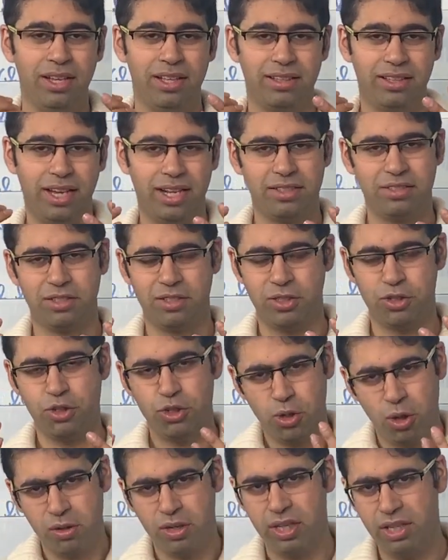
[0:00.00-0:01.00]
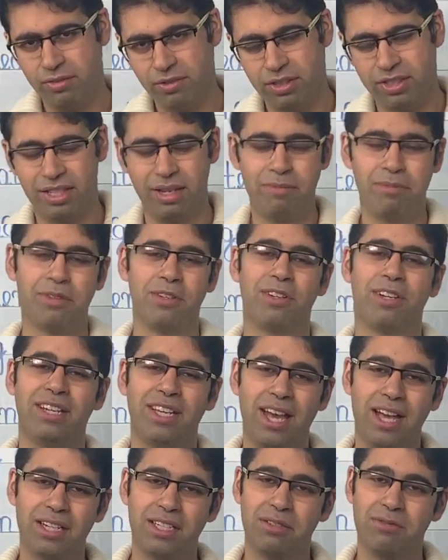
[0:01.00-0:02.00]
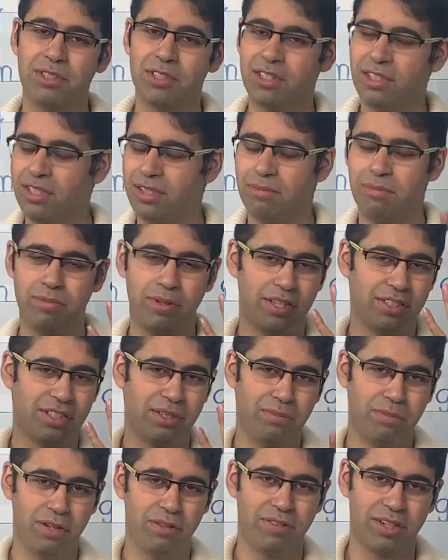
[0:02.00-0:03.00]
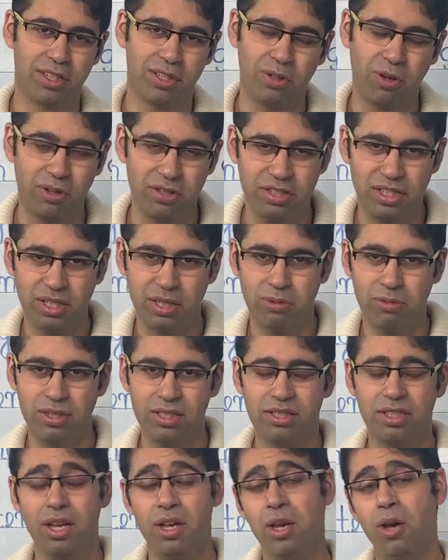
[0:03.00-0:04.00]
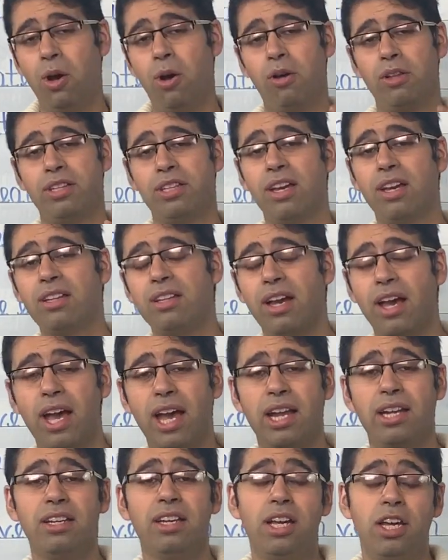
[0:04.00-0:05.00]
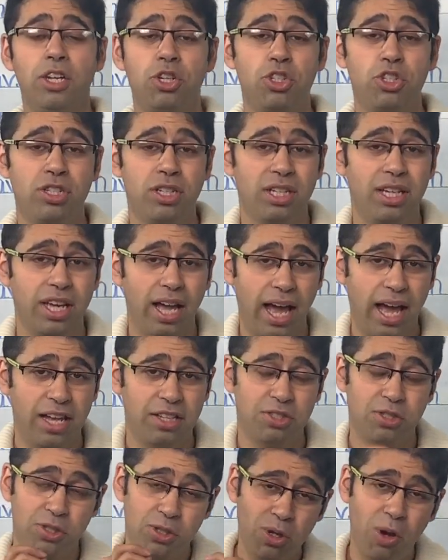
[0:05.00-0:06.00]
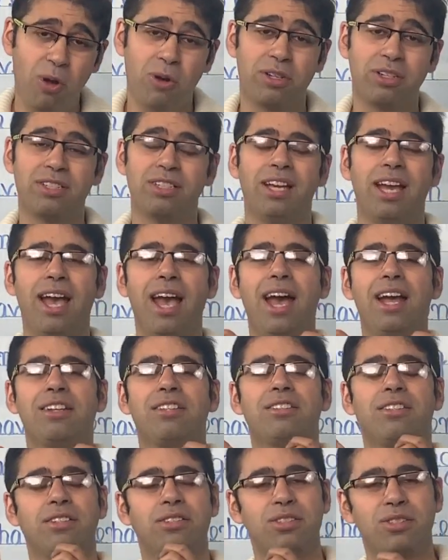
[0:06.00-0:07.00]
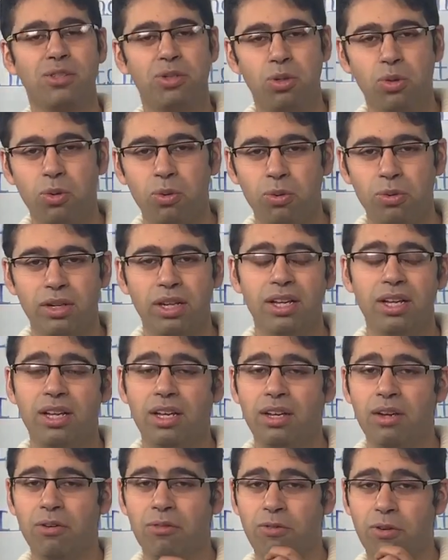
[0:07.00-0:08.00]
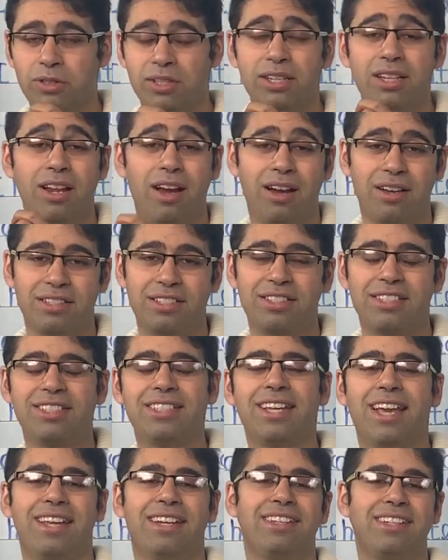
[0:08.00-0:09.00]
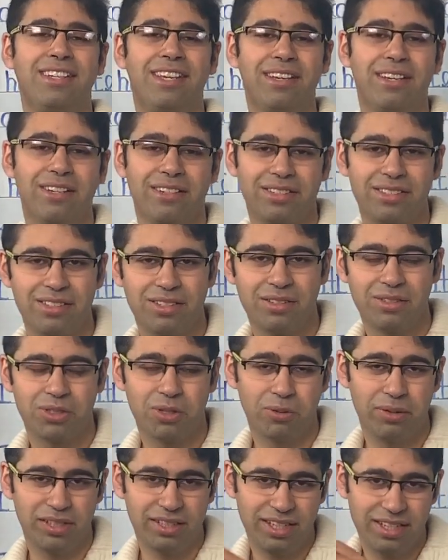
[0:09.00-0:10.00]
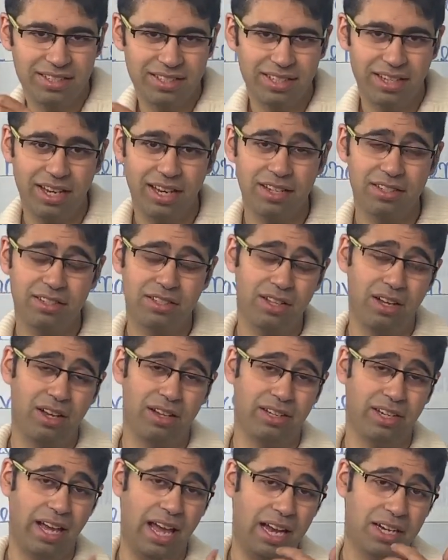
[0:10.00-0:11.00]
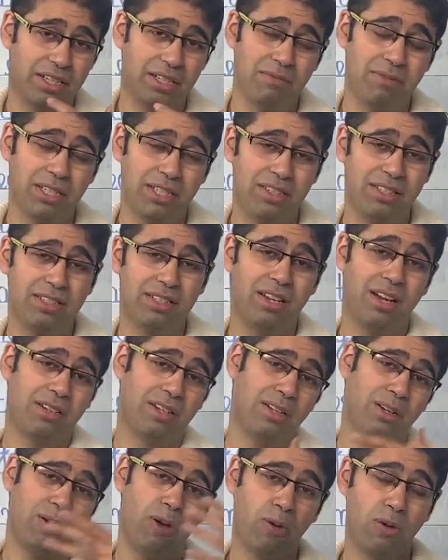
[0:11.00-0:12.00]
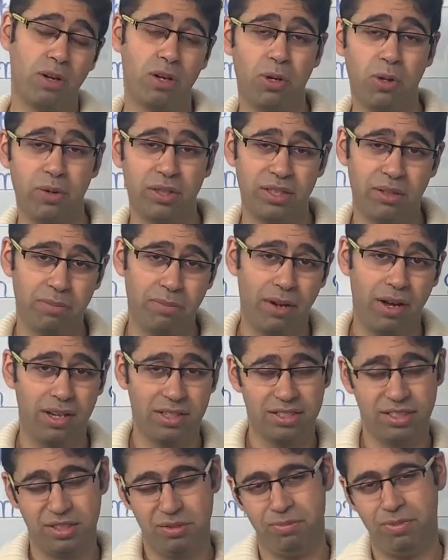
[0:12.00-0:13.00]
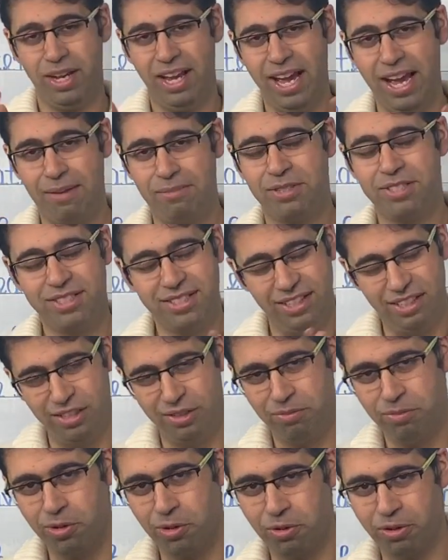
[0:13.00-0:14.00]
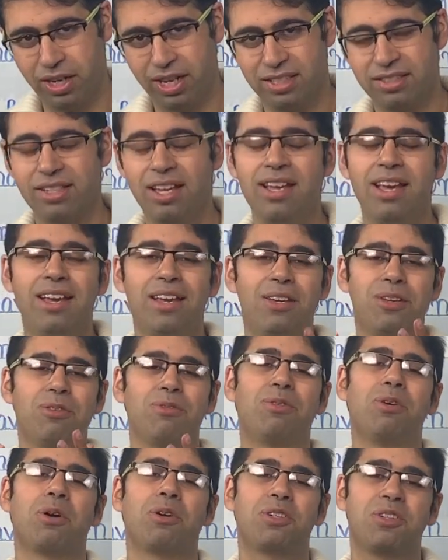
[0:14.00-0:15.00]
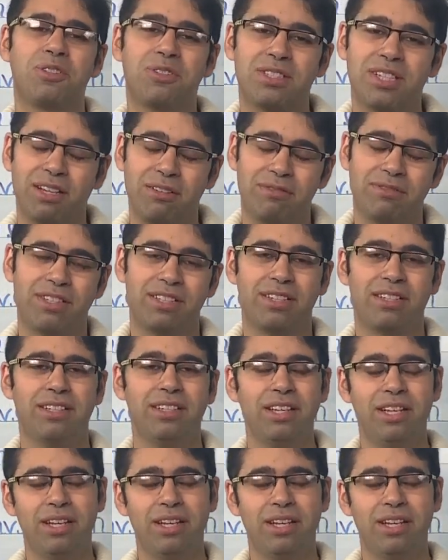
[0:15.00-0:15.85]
that's a short-lived temporary activity, present perfect continuous. On the other hand, she has taught at this school for the last 10 years. So in this case, an activity started long ago in the past is perhaps still in progress. You've got yourself the